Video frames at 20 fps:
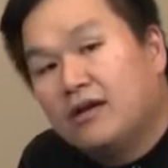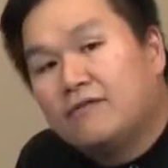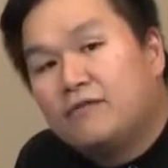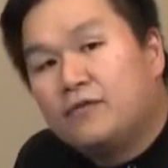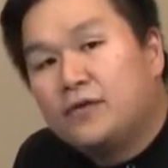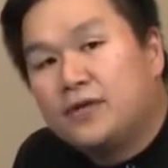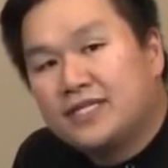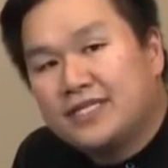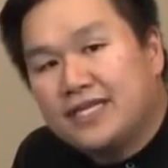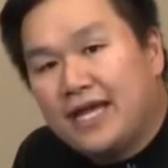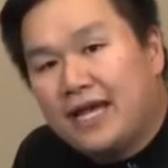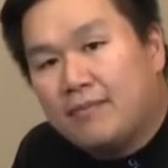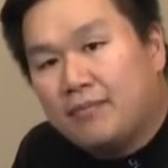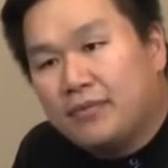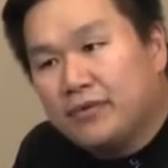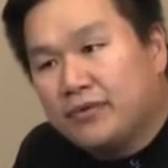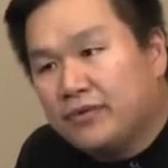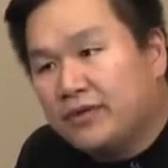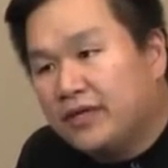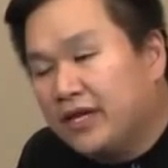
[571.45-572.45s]
For
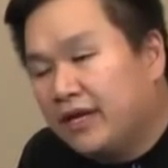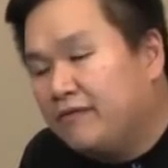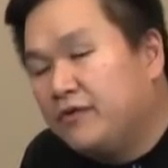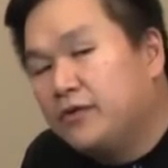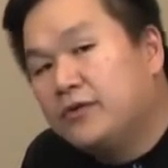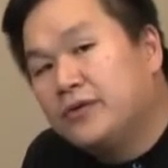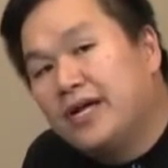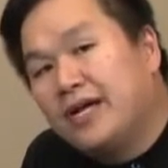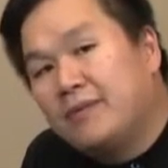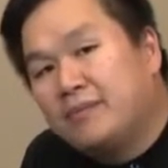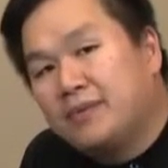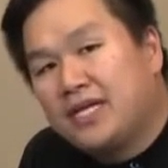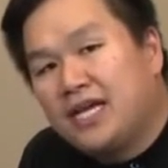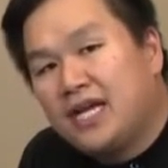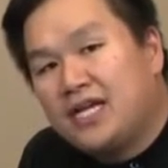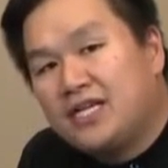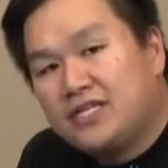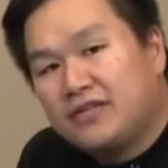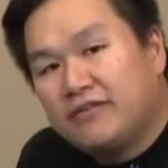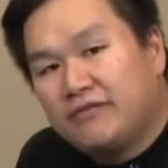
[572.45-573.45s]
example, if you're an
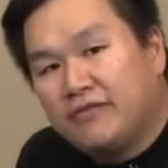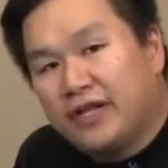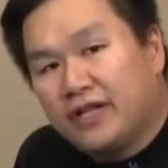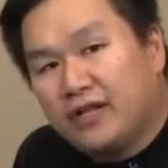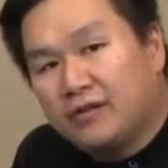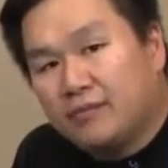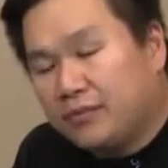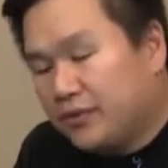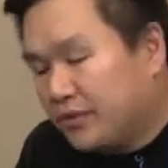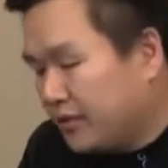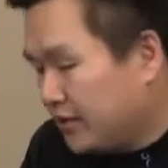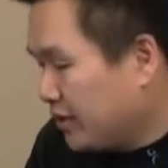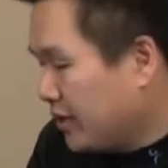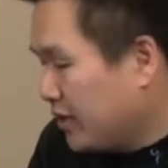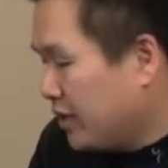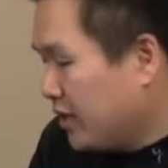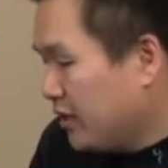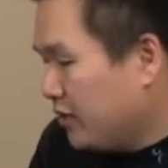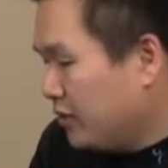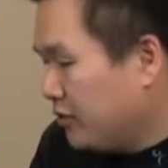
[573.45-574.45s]
application developer
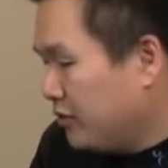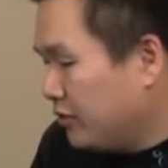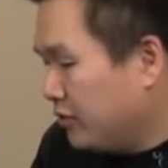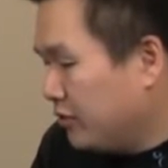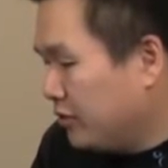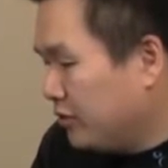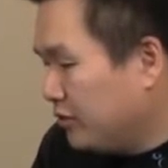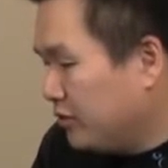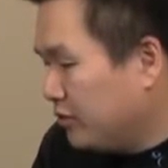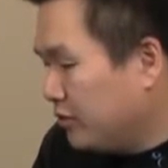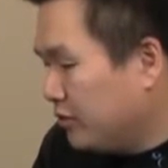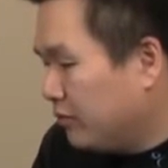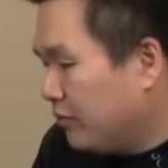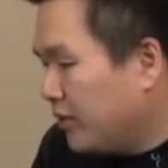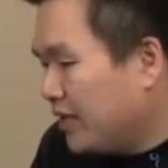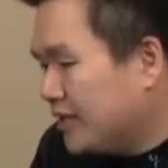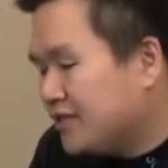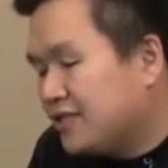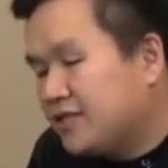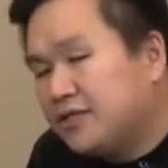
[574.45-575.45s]
who
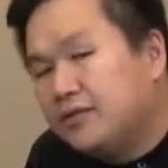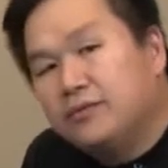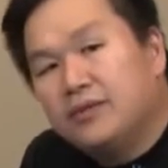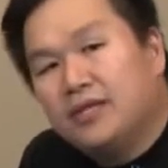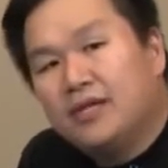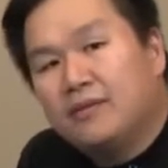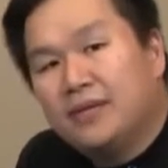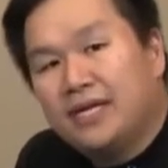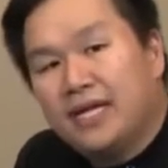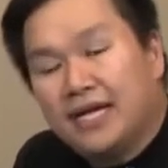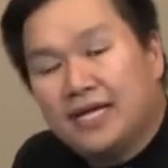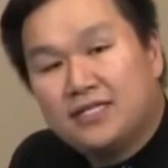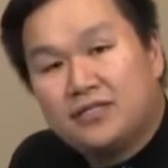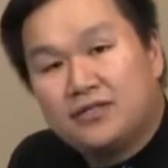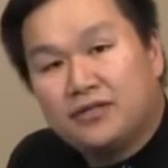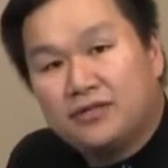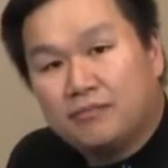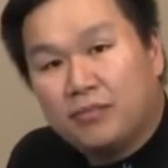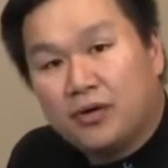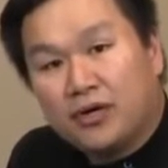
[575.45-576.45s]
wants to limit a
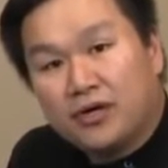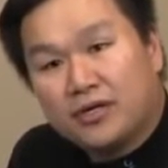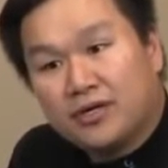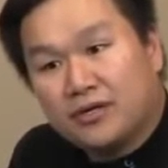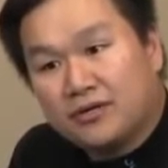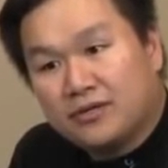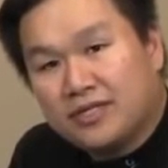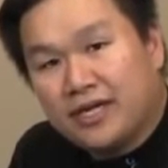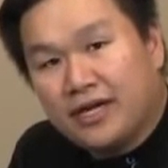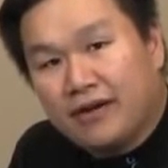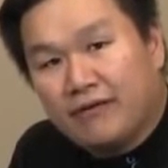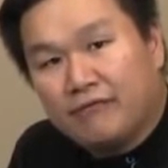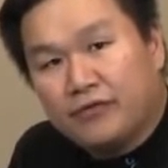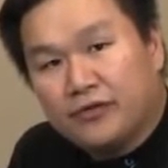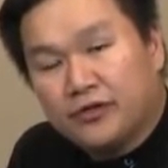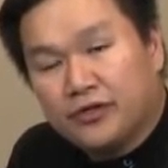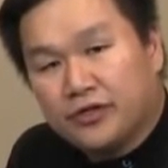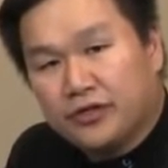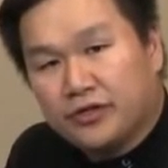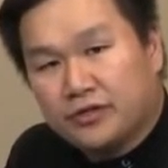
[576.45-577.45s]
certain barcode type
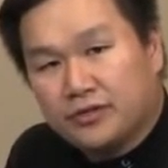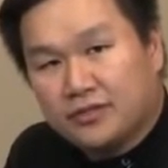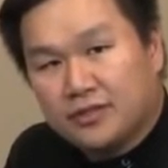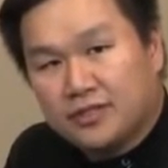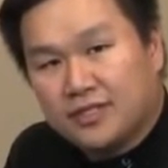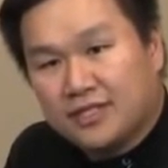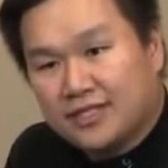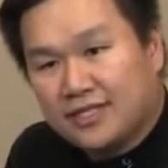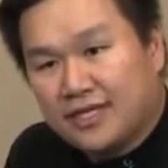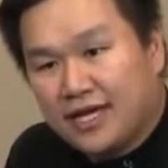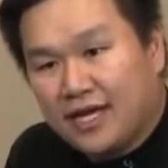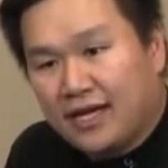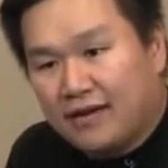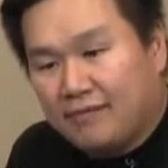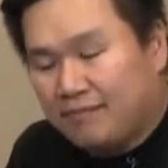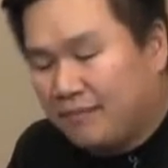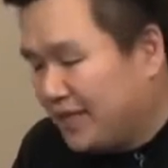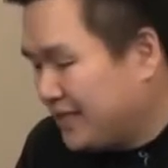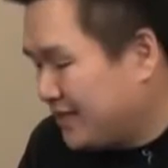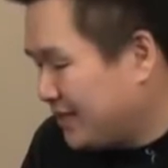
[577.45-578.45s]
for your users to
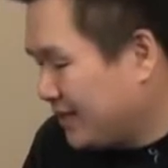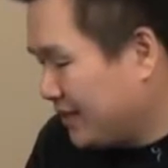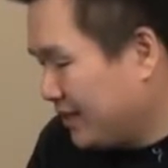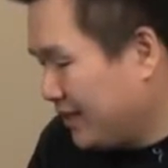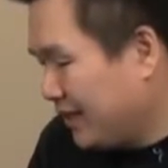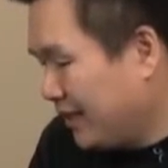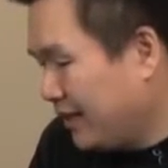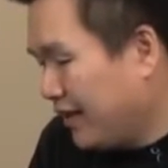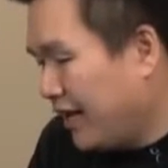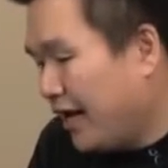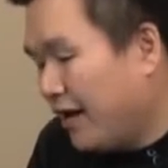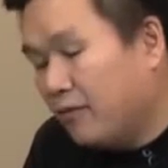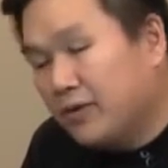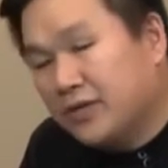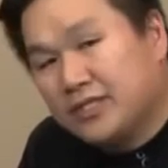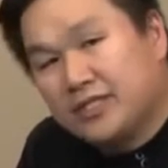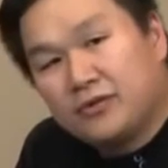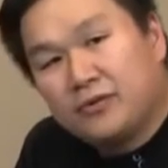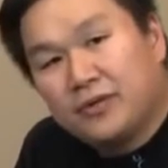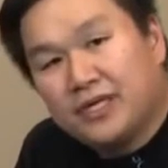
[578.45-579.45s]
scan. Basically, I
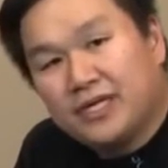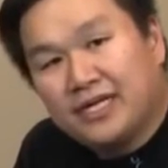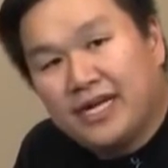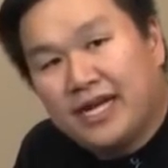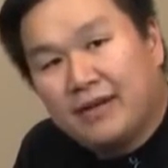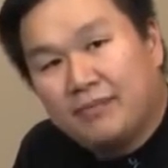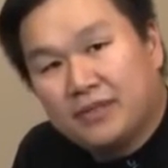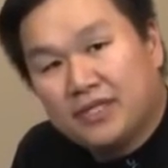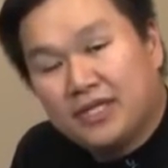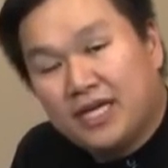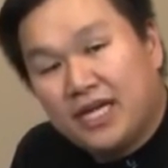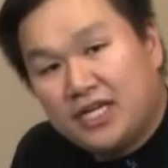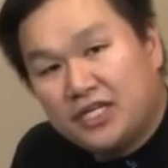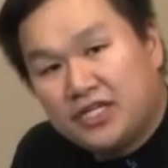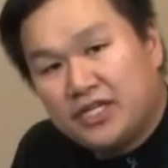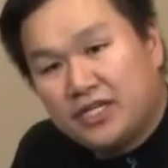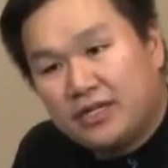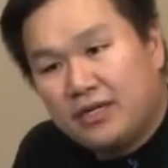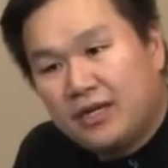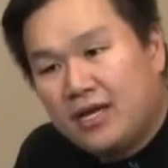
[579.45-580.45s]
want to create an
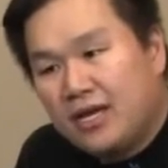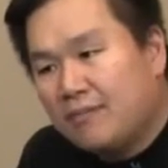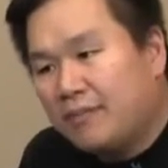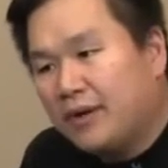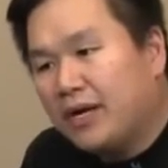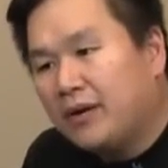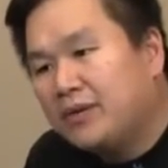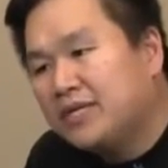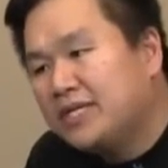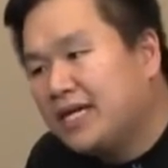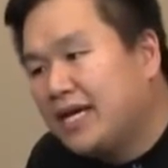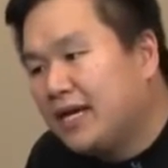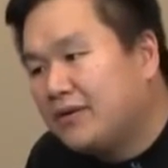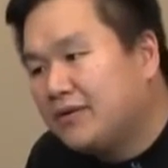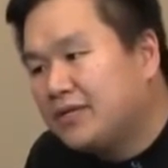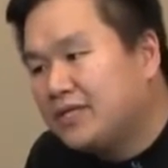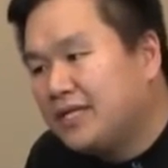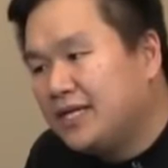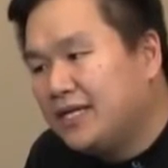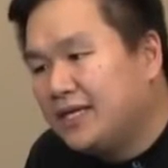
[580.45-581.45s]
application, but I want to
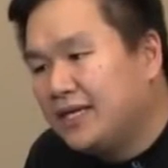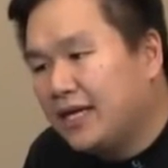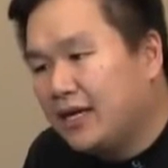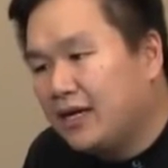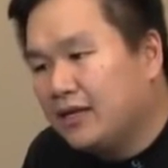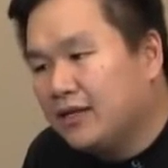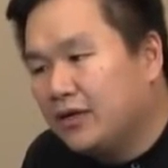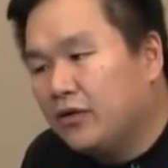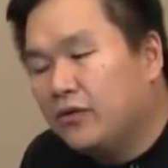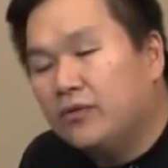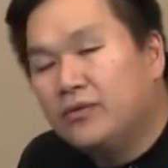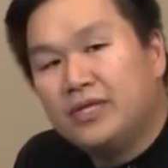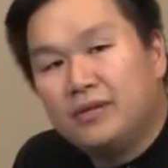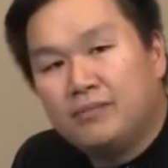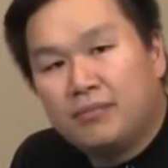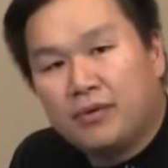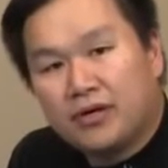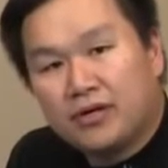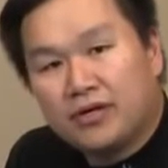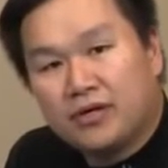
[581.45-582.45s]
guarantee that the only
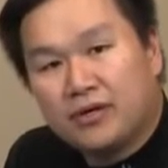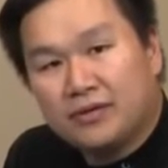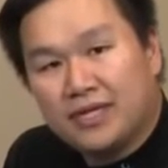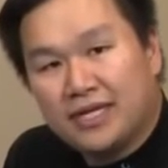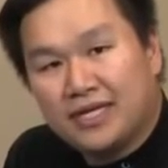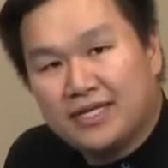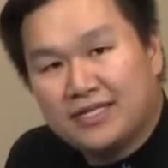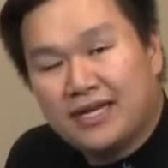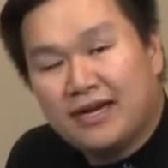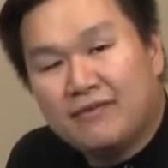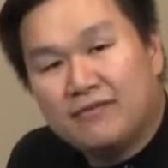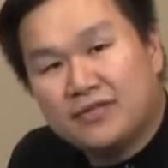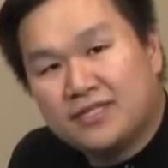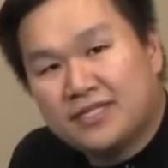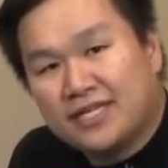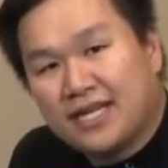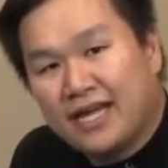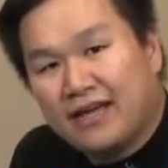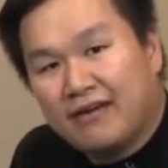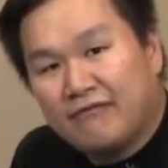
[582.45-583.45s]
barcode that is ever
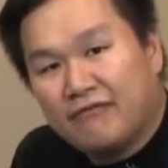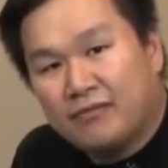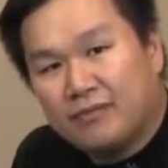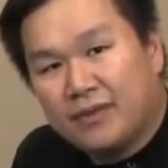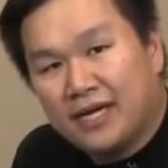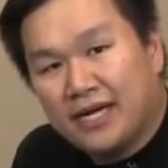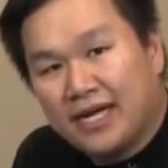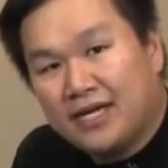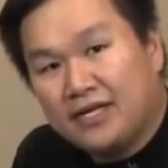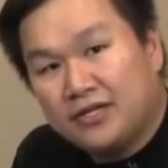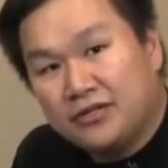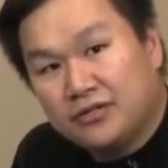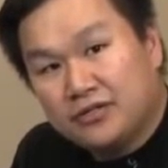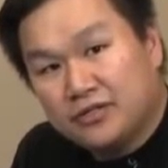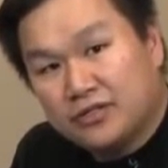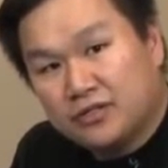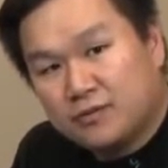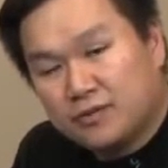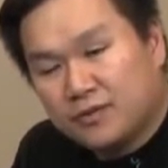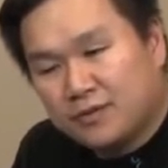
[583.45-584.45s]
scanned from my end
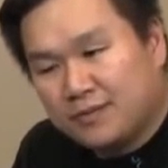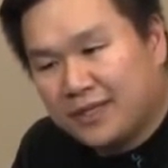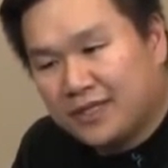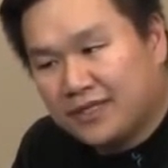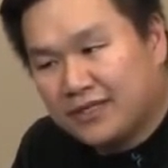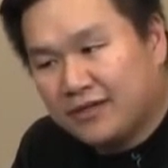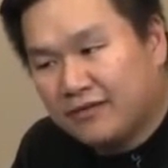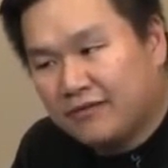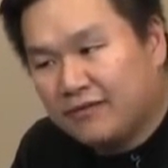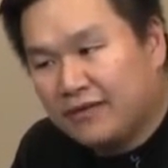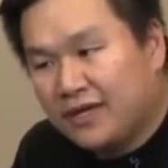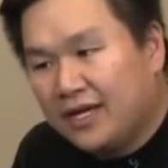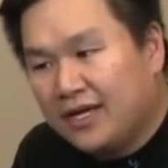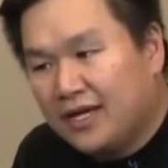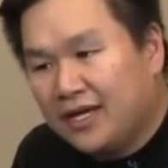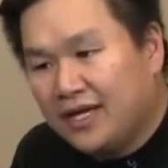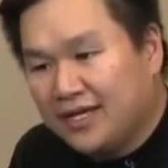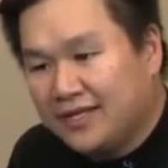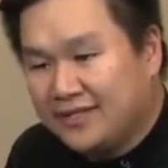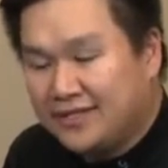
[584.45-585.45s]
user's perspective
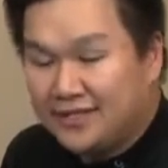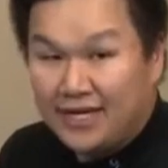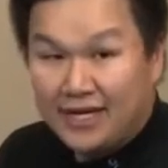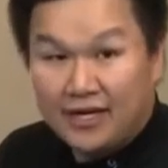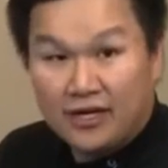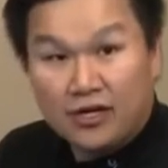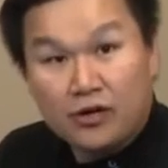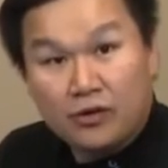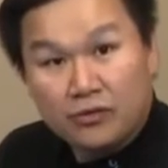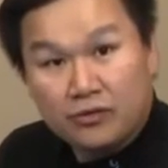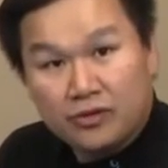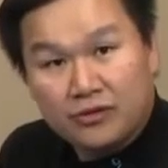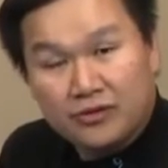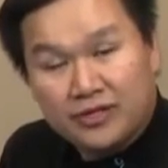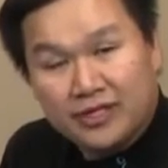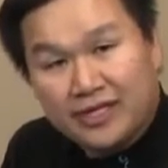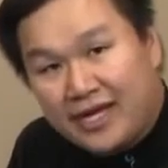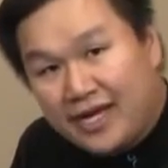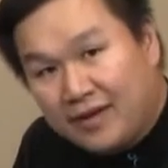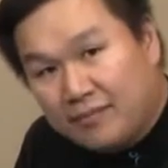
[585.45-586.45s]
is, say, a code
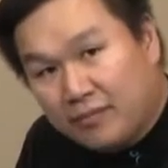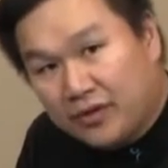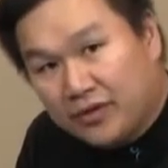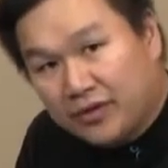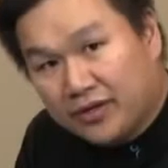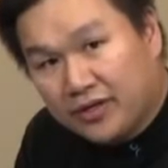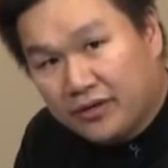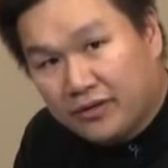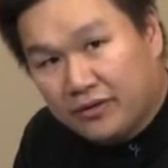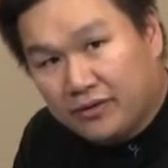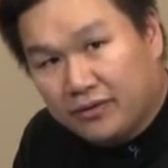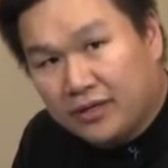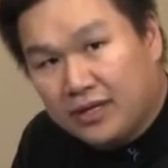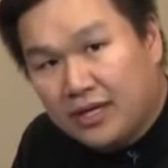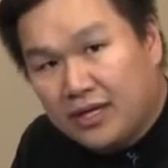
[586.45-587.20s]
39 barcode.